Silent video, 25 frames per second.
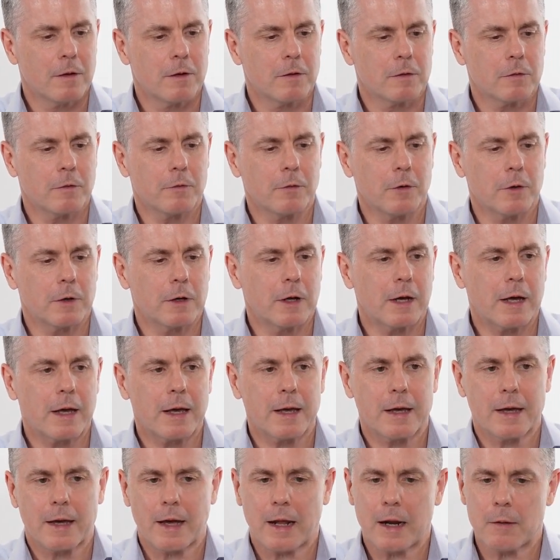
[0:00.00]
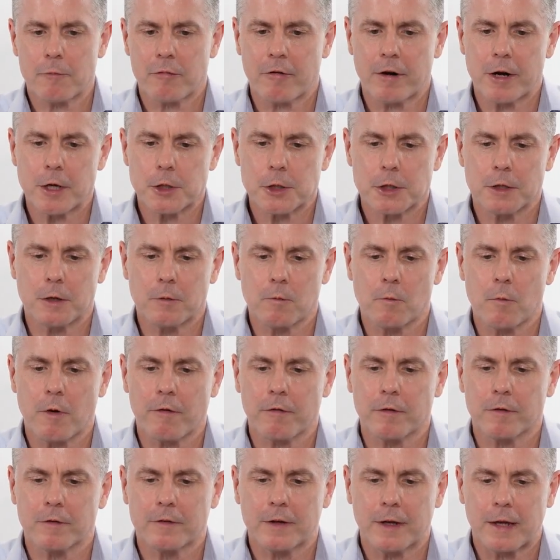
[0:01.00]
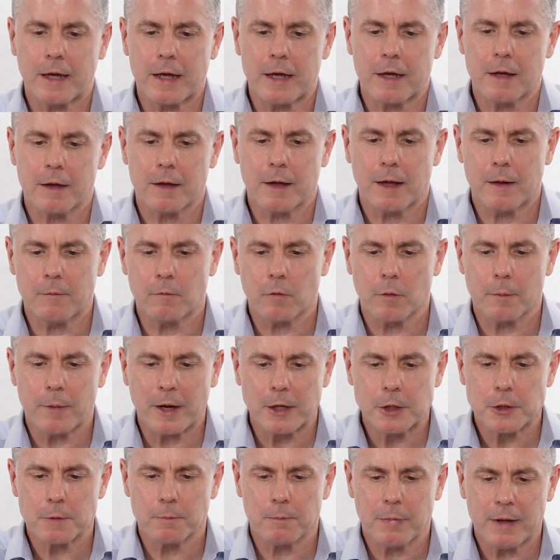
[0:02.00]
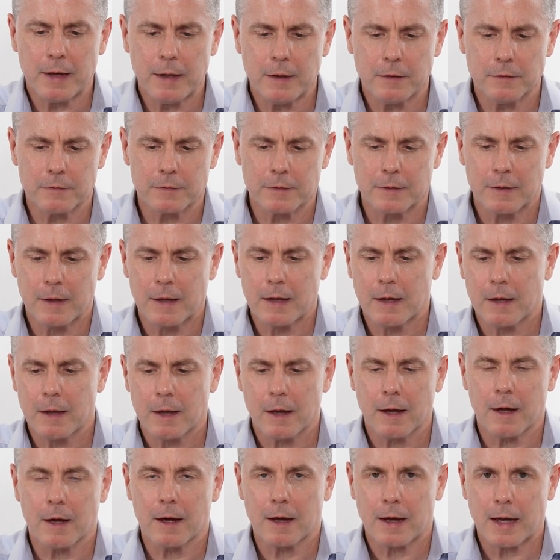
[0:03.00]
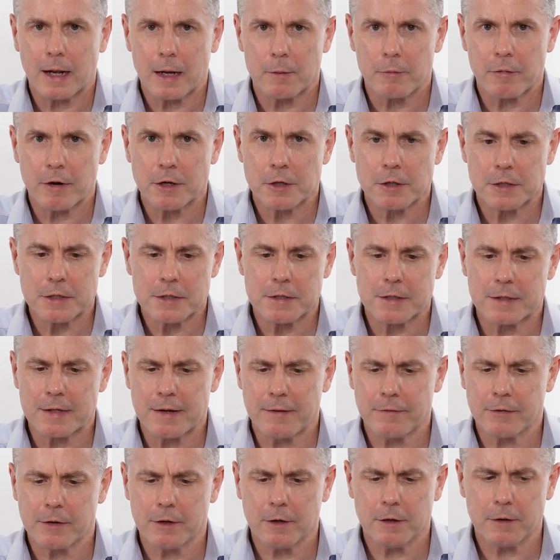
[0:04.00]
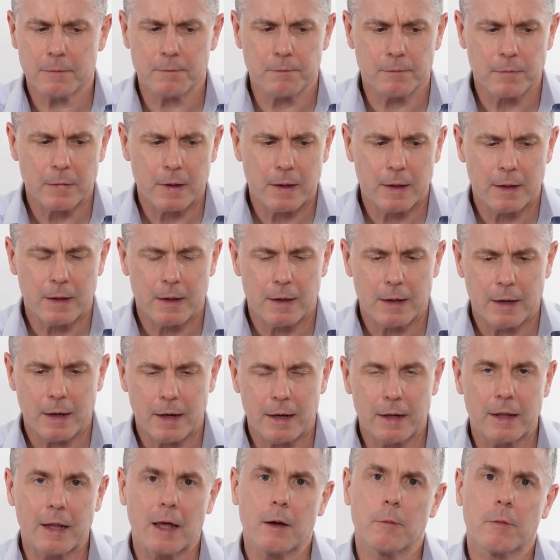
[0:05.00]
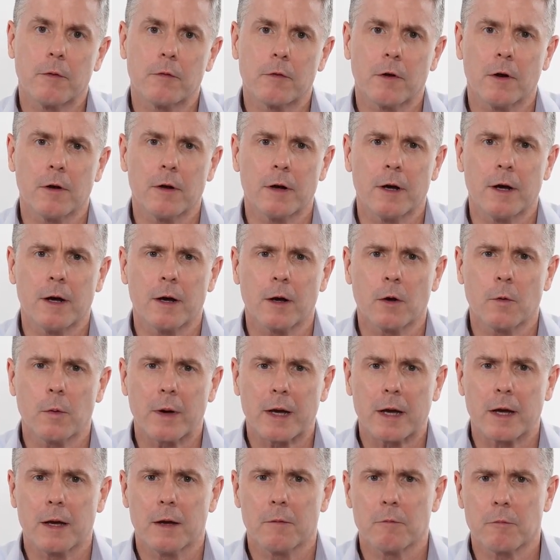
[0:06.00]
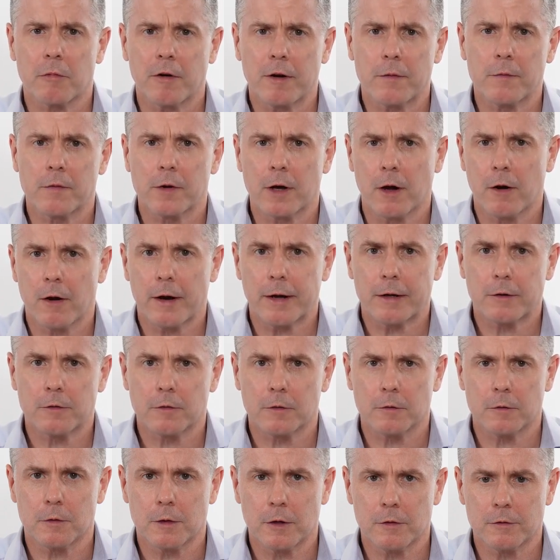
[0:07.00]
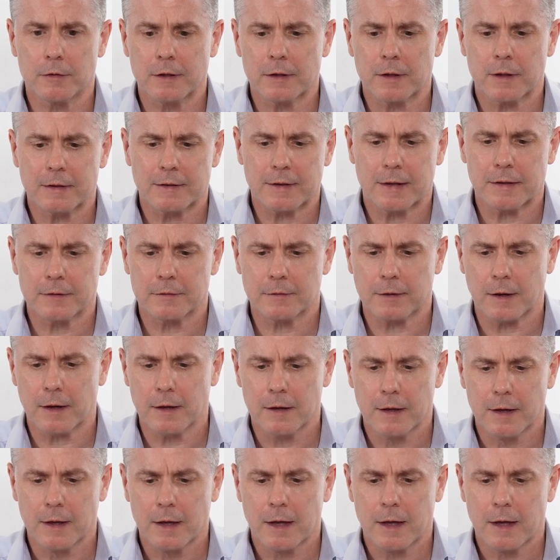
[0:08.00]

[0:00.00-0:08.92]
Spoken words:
So we've got a calibration and warranty information piece, a calibration certificate. In there we've got a quick brief guide to using the tester